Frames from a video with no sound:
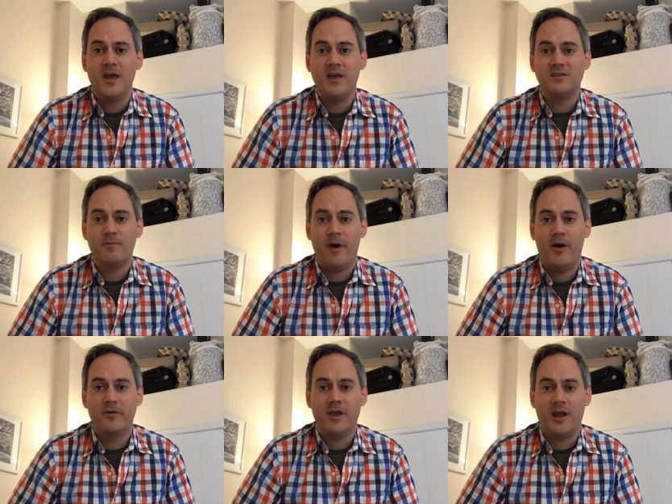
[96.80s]
it's
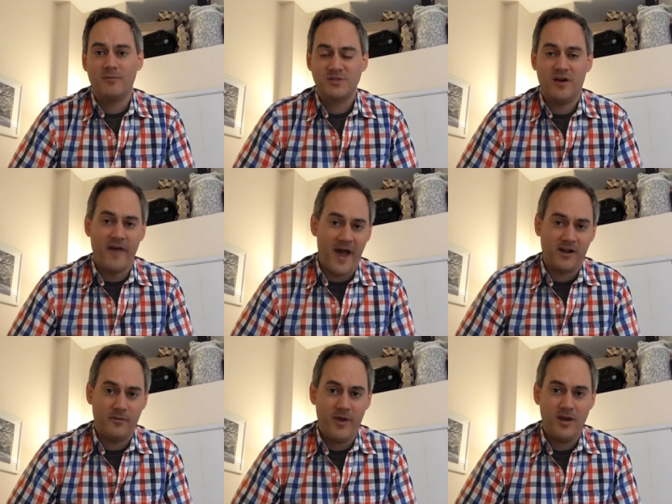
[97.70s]
about getting himself
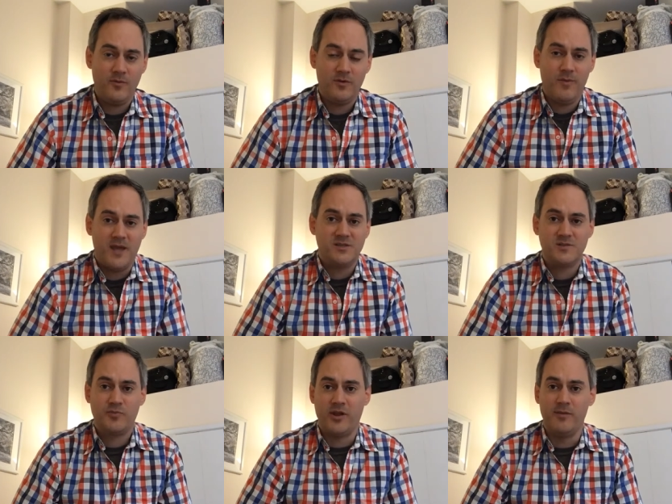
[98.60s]
acclimated with Bates's
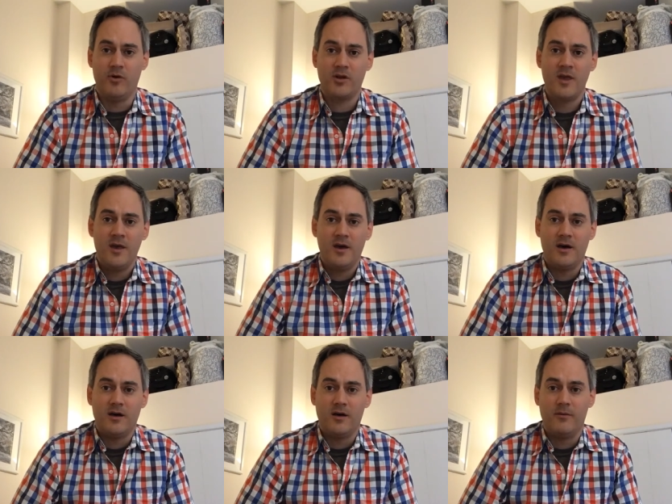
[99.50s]
playbook
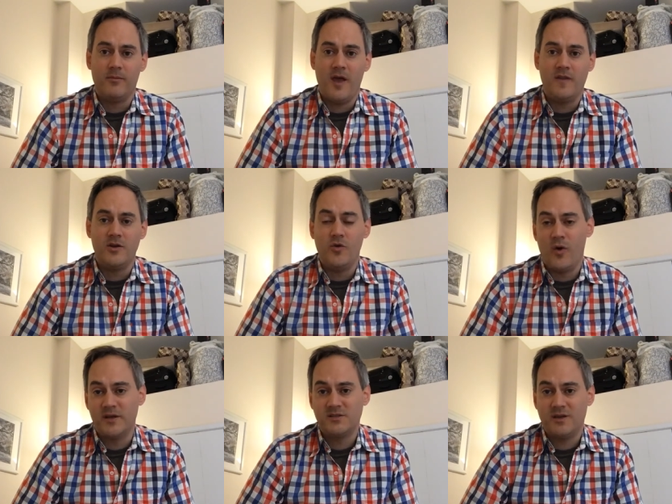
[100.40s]
um, and the
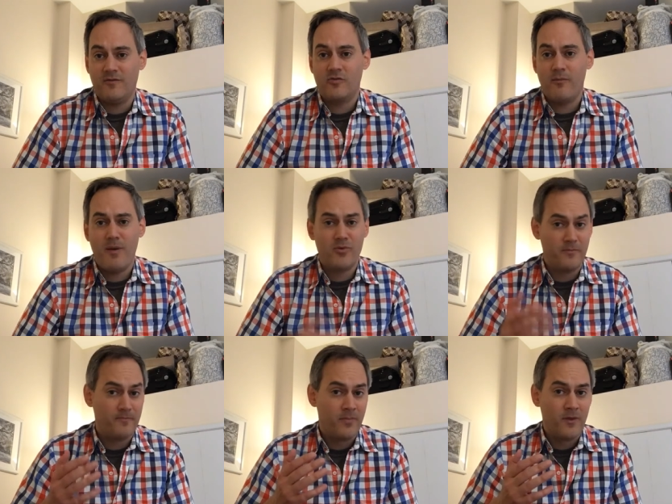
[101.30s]
nuances of it.
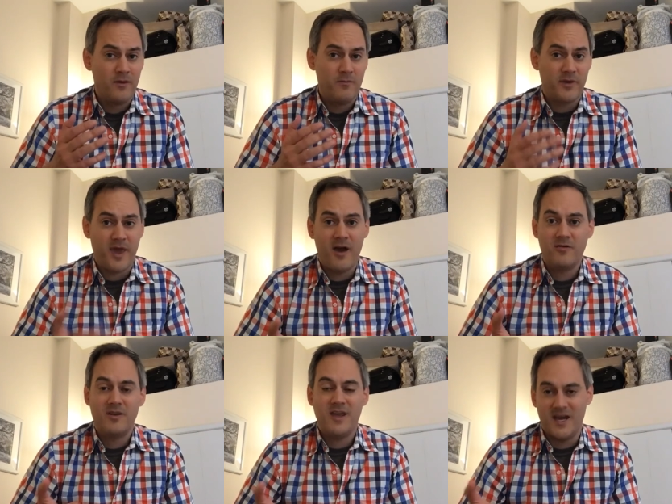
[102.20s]
Remember,
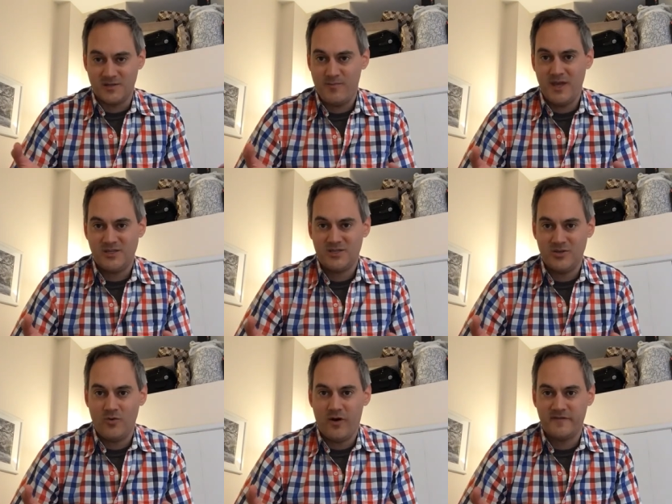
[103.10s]
McCown, yes, Bates is a
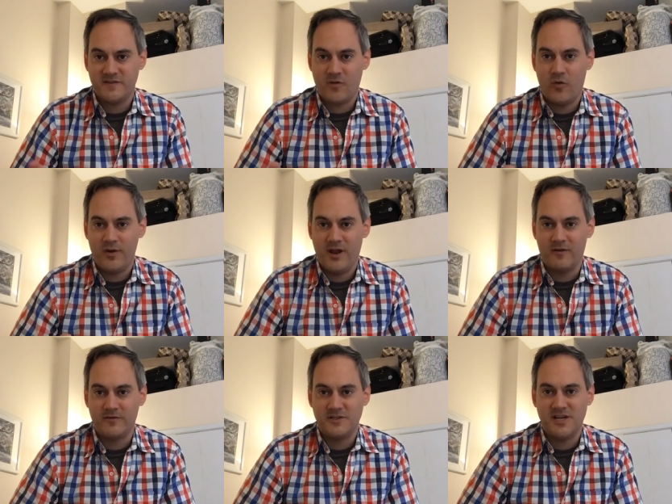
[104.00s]
new offensive
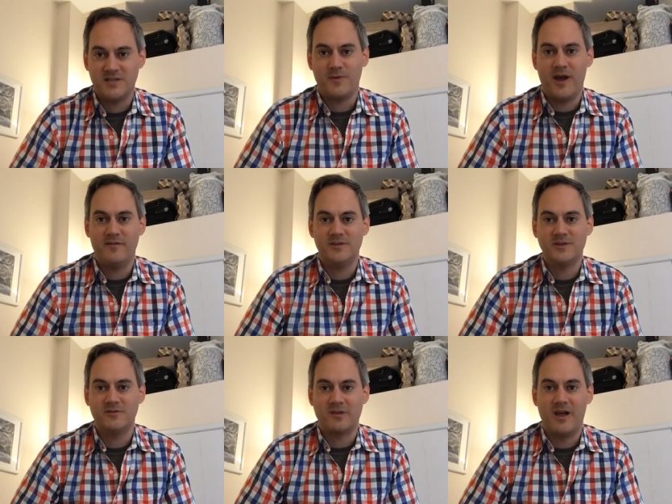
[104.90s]
coordinator for the Jets, but
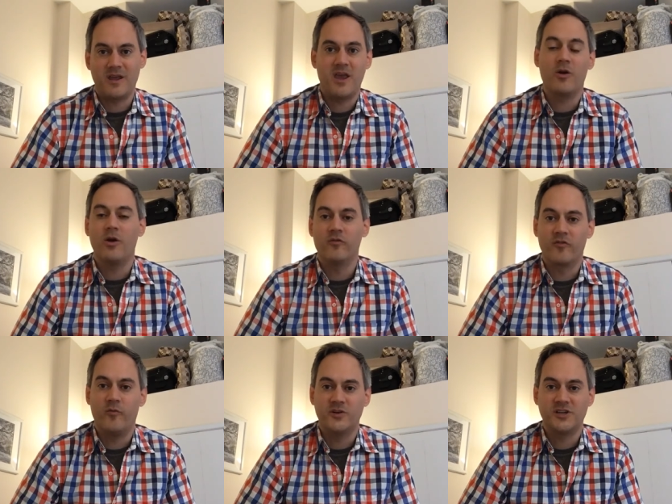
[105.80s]
obviously there's a lot of carryover
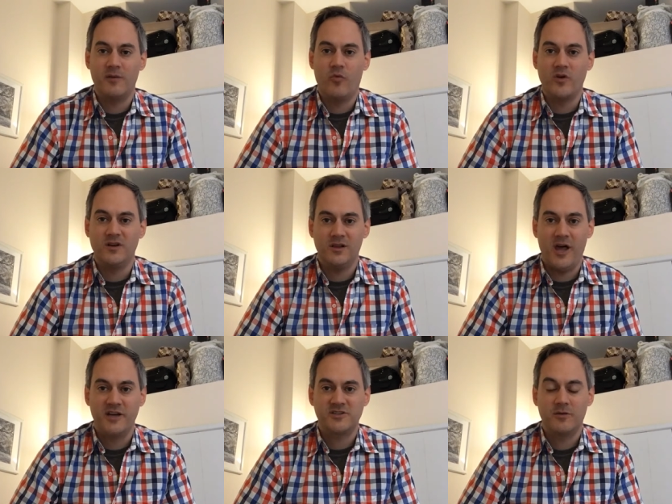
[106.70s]
from what John Morton did
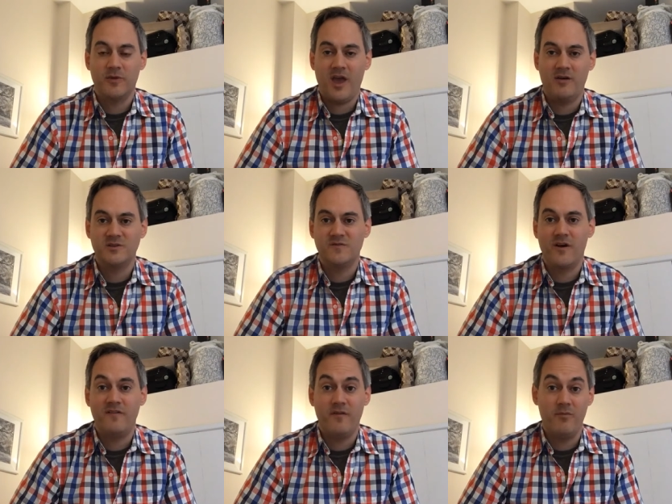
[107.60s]
last year. McCown is
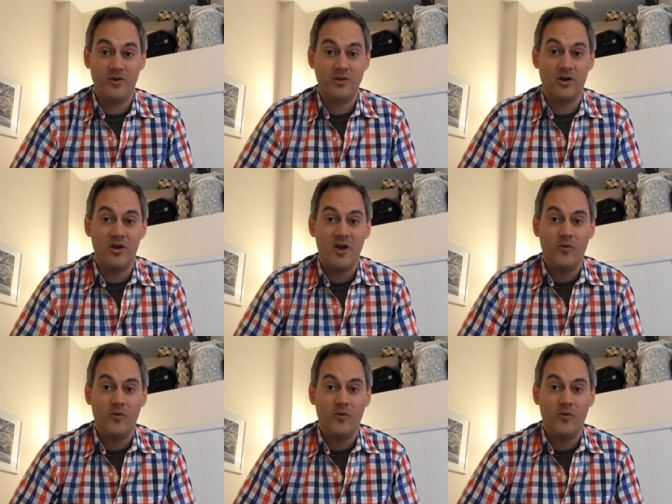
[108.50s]
very familiar